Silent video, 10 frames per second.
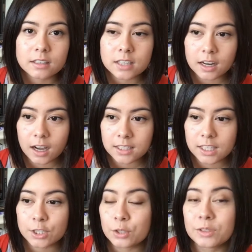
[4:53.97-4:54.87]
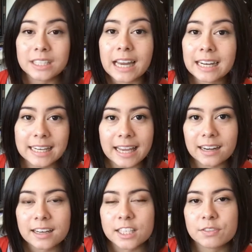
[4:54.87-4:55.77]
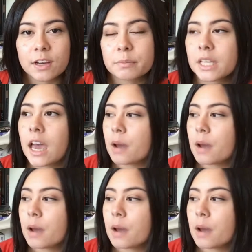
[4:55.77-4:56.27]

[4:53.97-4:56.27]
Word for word: Takahata has used again and again in his films.